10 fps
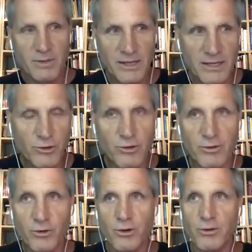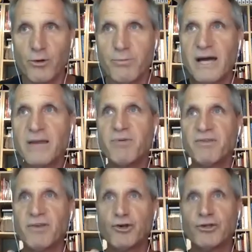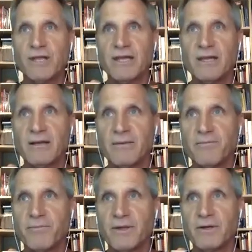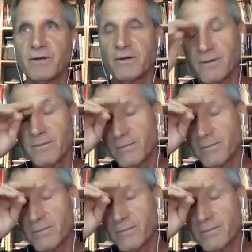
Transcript: And your body positioning, a